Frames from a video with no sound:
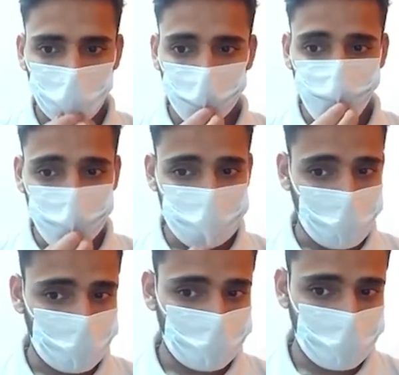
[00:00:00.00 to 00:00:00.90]
We are
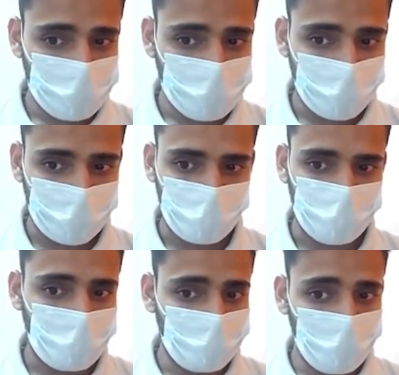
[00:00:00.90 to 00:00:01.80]
starting with this dummy,
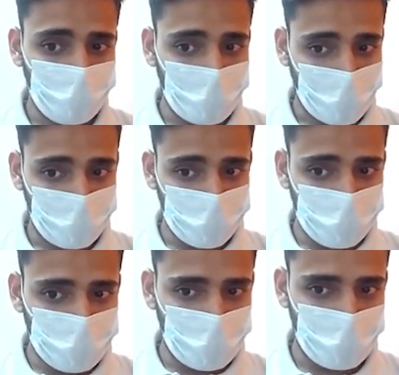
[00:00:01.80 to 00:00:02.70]
but we don't have to